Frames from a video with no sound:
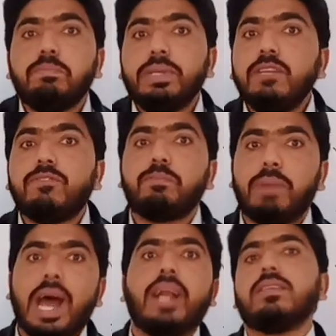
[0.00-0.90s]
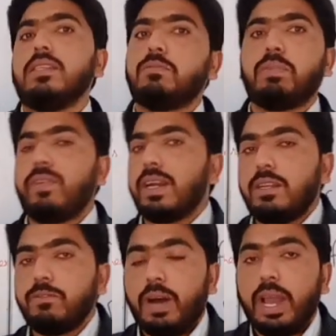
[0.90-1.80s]
B for bat, this is
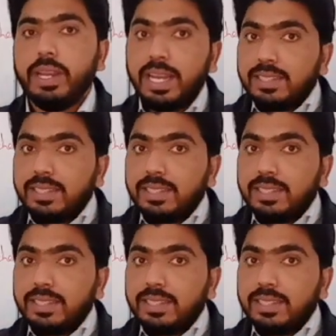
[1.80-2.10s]
perfectly fine.